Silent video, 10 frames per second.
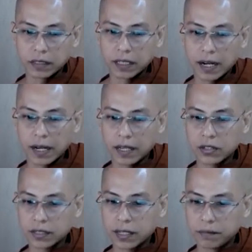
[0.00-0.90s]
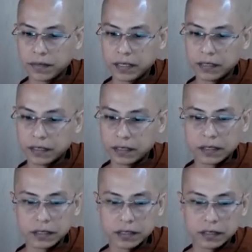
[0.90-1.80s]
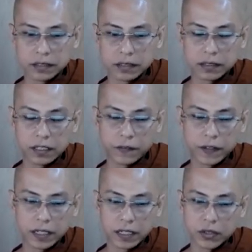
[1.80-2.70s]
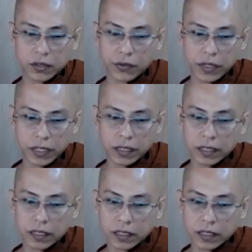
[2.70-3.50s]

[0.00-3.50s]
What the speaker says: Kala can be different into 3.